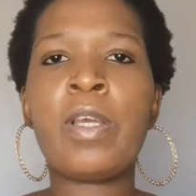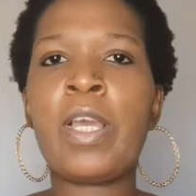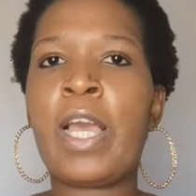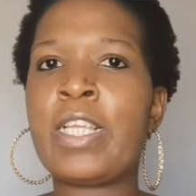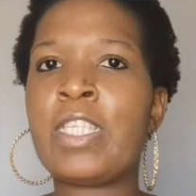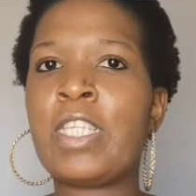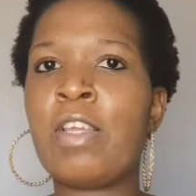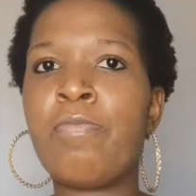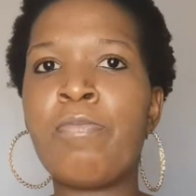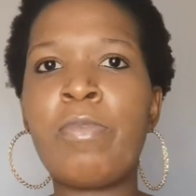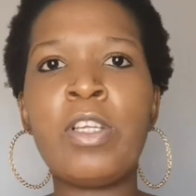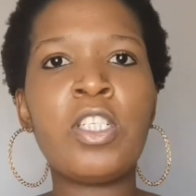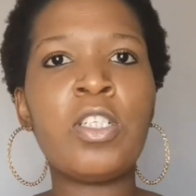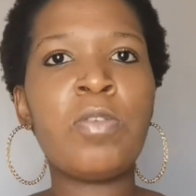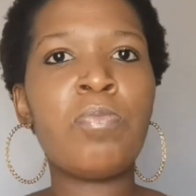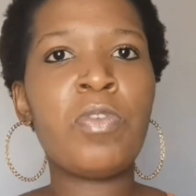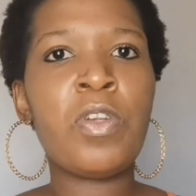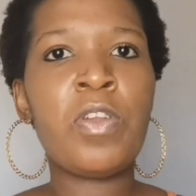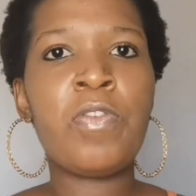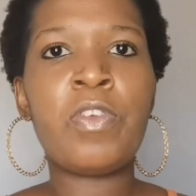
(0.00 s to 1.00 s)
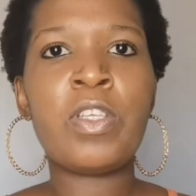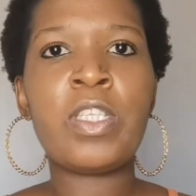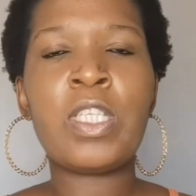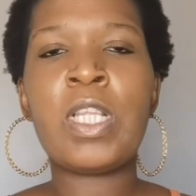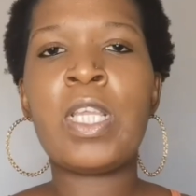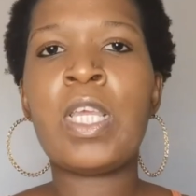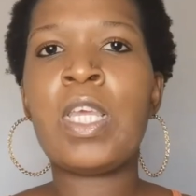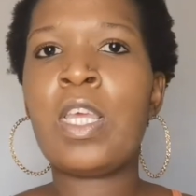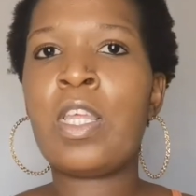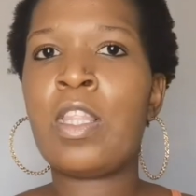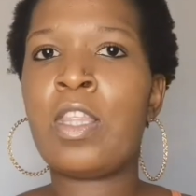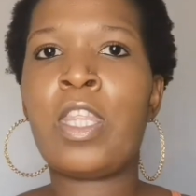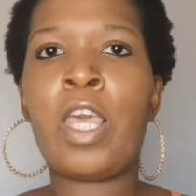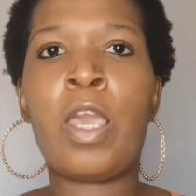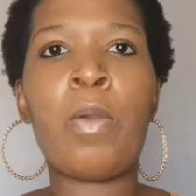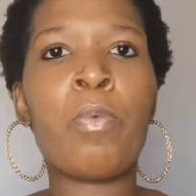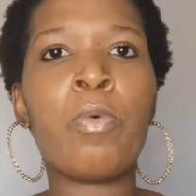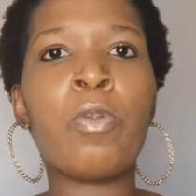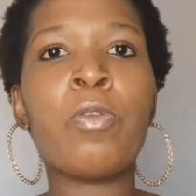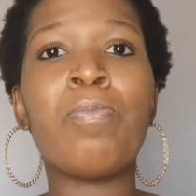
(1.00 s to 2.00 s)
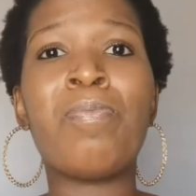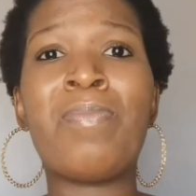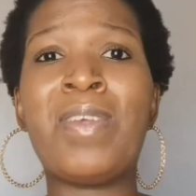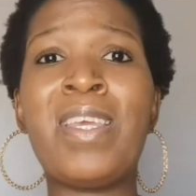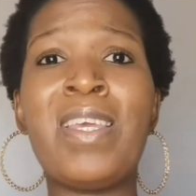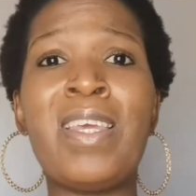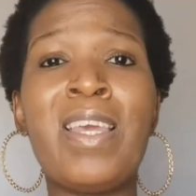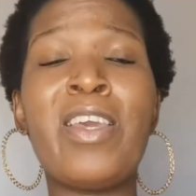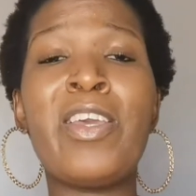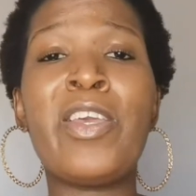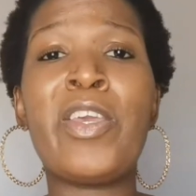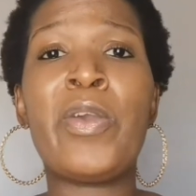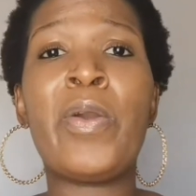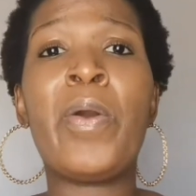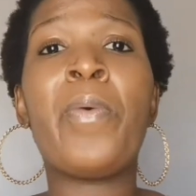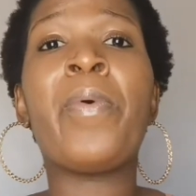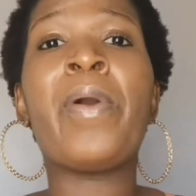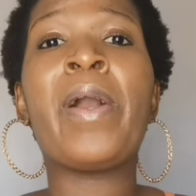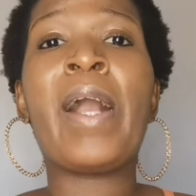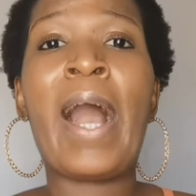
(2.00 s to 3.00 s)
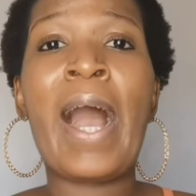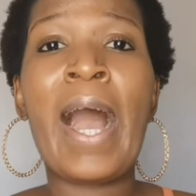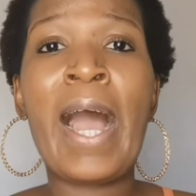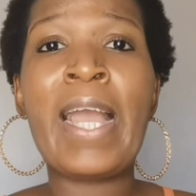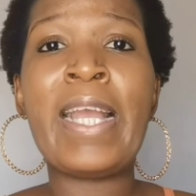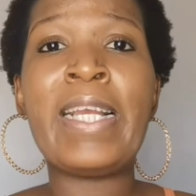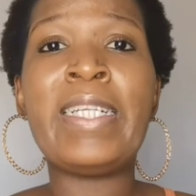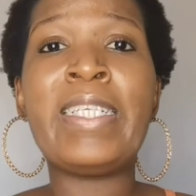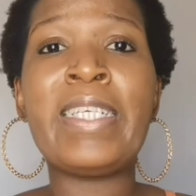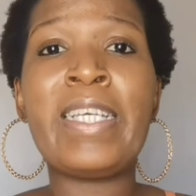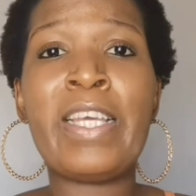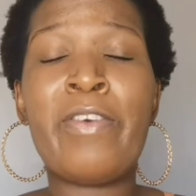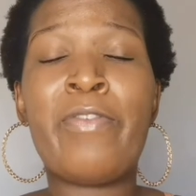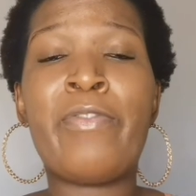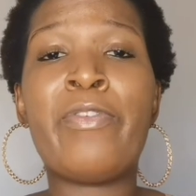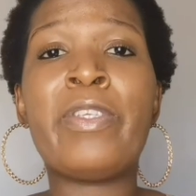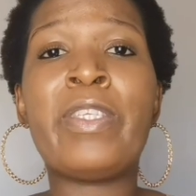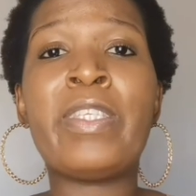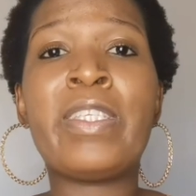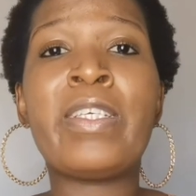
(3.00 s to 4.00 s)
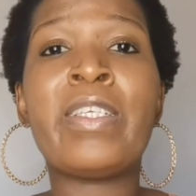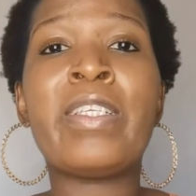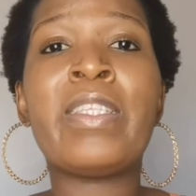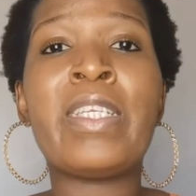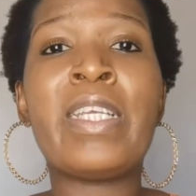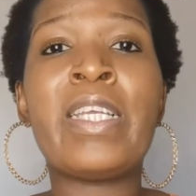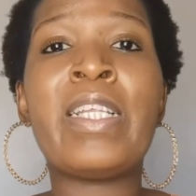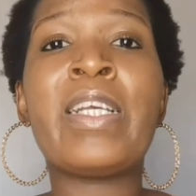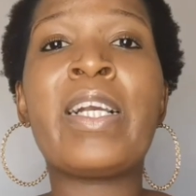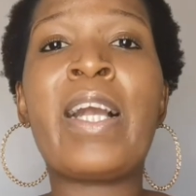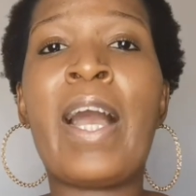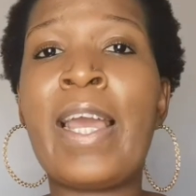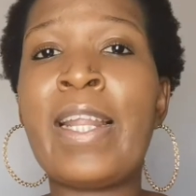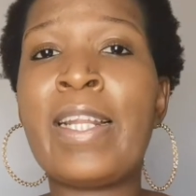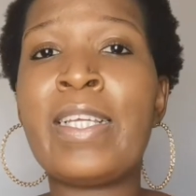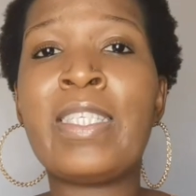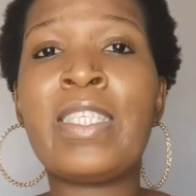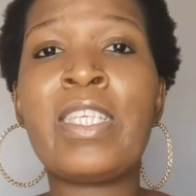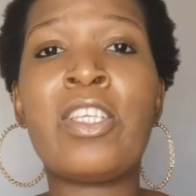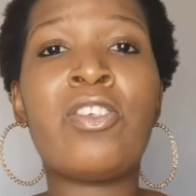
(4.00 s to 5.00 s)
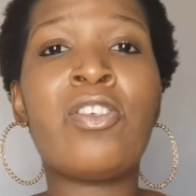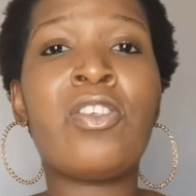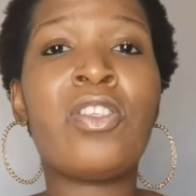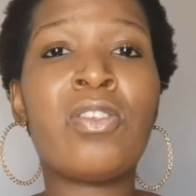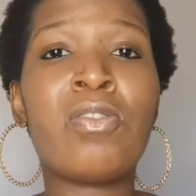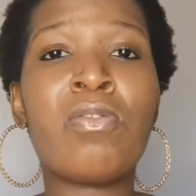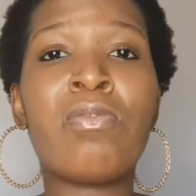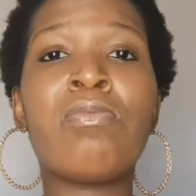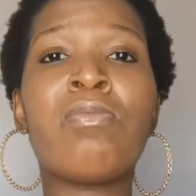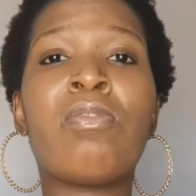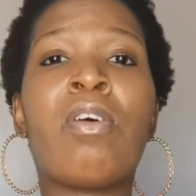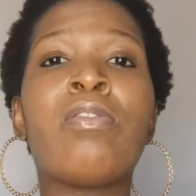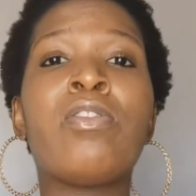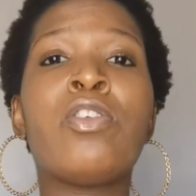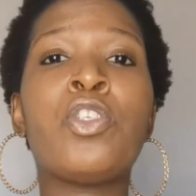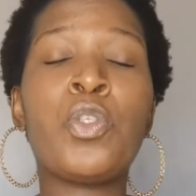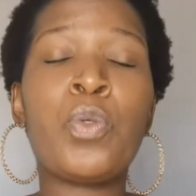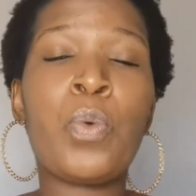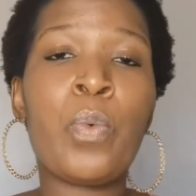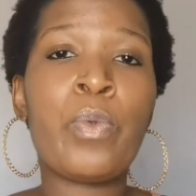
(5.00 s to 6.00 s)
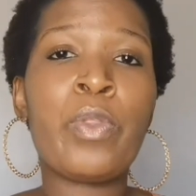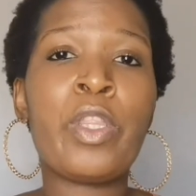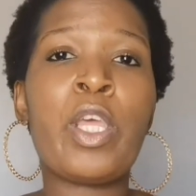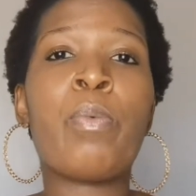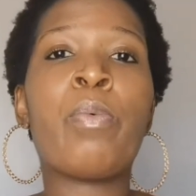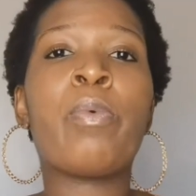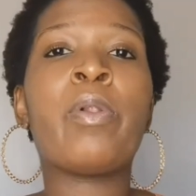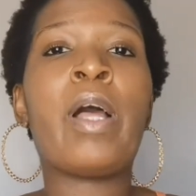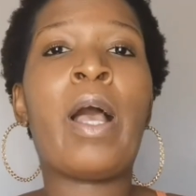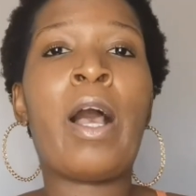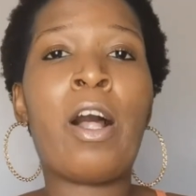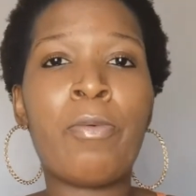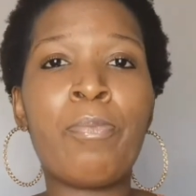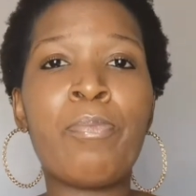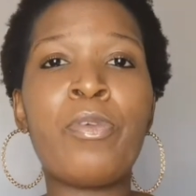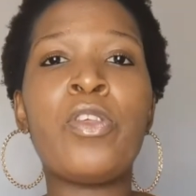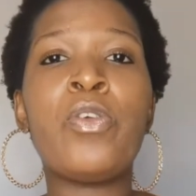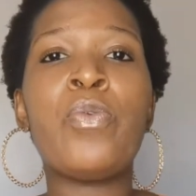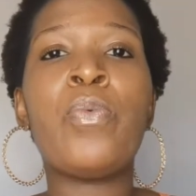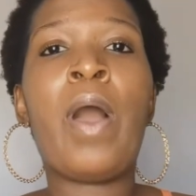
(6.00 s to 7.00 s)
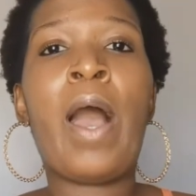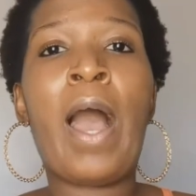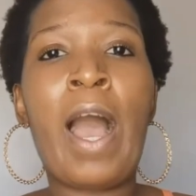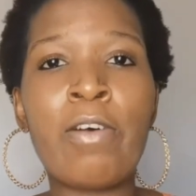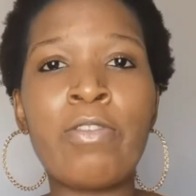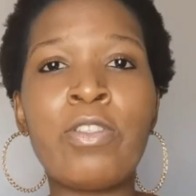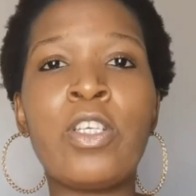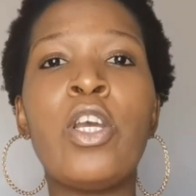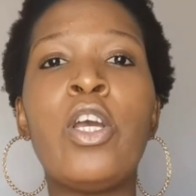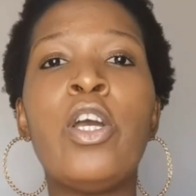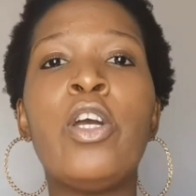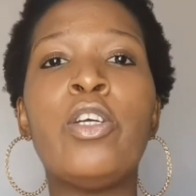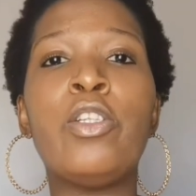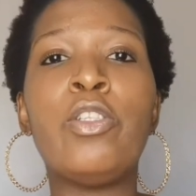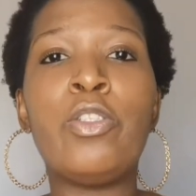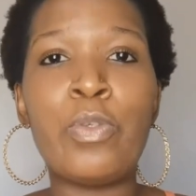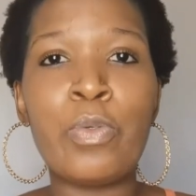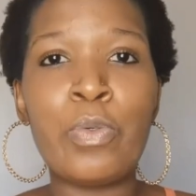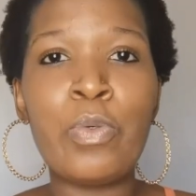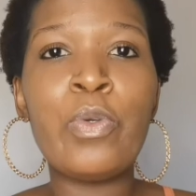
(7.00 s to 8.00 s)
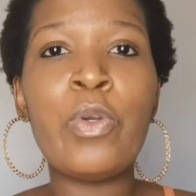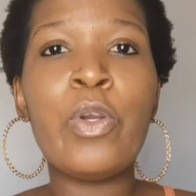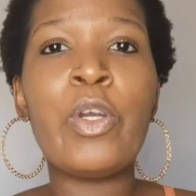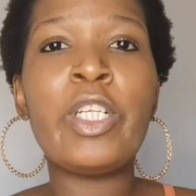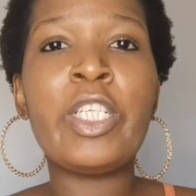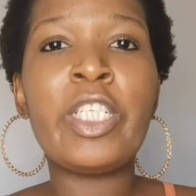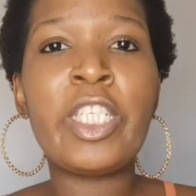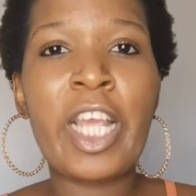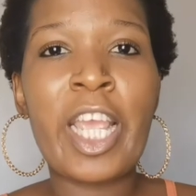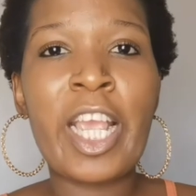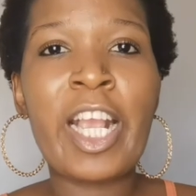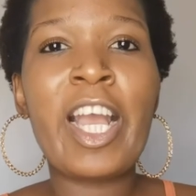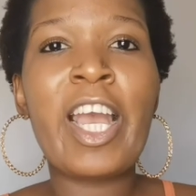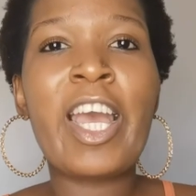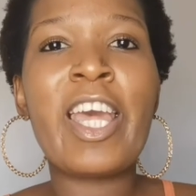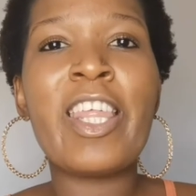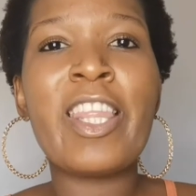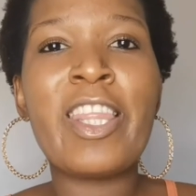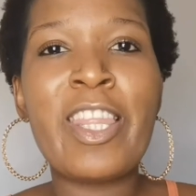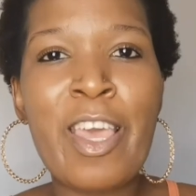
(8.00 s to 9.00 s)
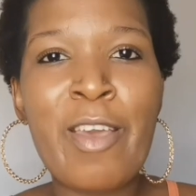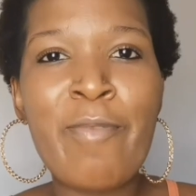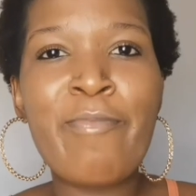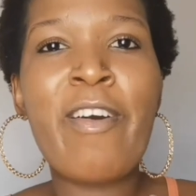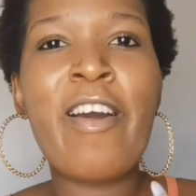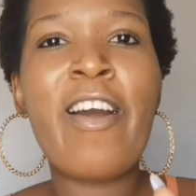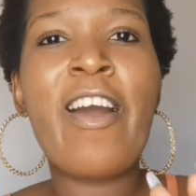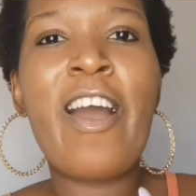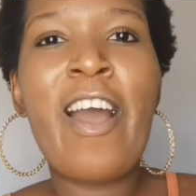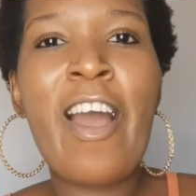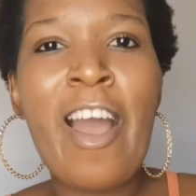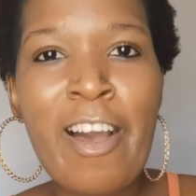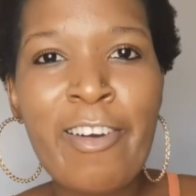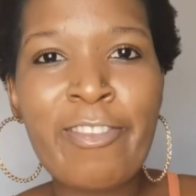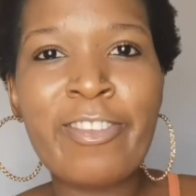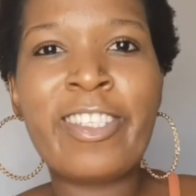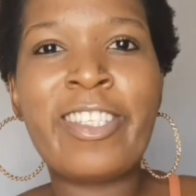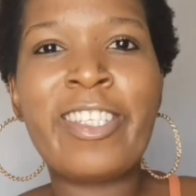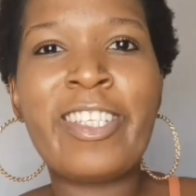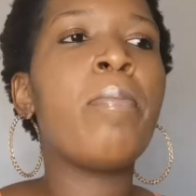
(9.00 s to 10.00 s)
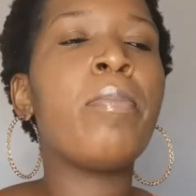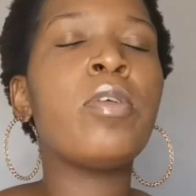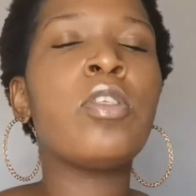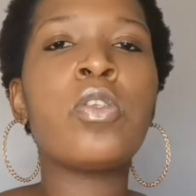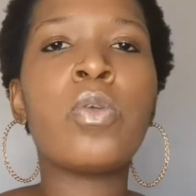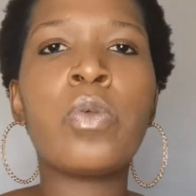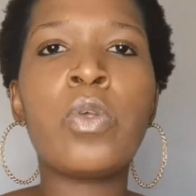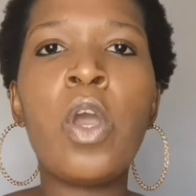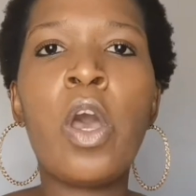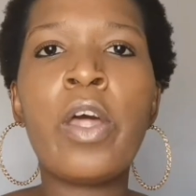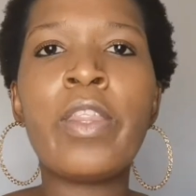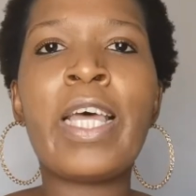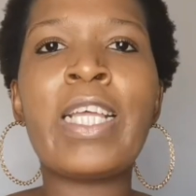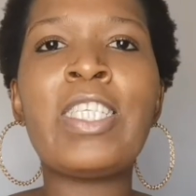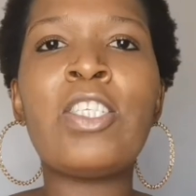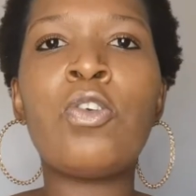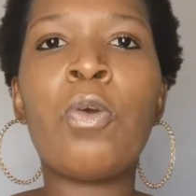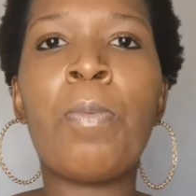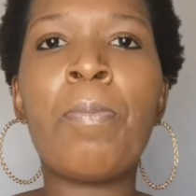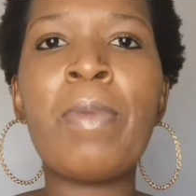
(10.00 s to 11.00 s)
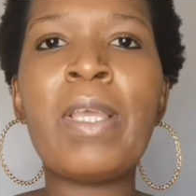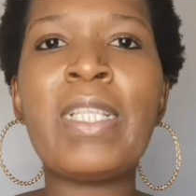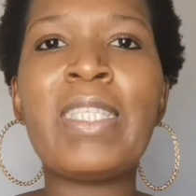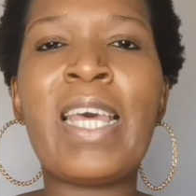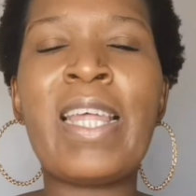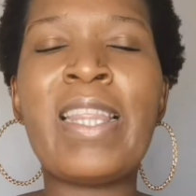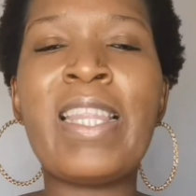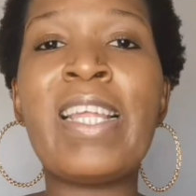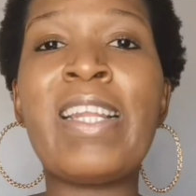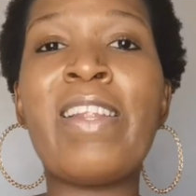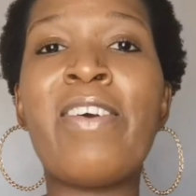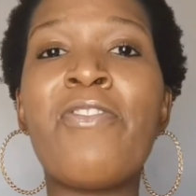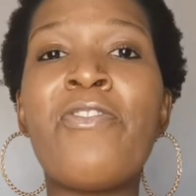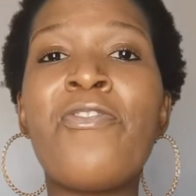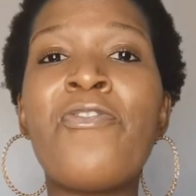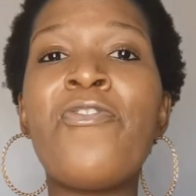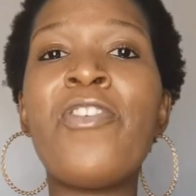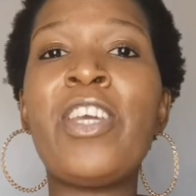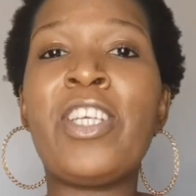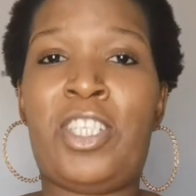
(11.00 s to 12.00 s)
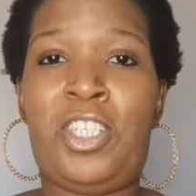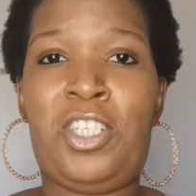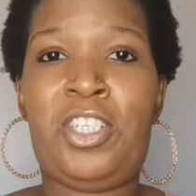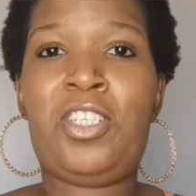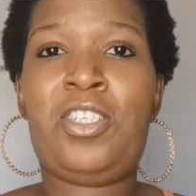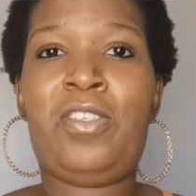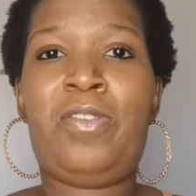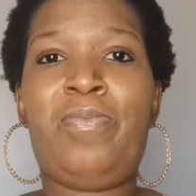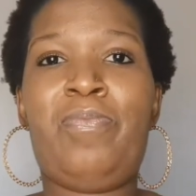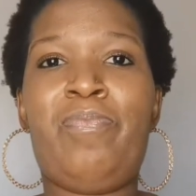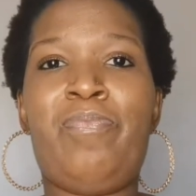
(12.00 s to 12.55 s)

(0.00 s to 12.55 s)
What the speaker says: As I've mentioned previously, they will be your guide. If you still need guidance and you're still not sure, they will help you out. Do check them out. So yeah, that's your meat. And then fish.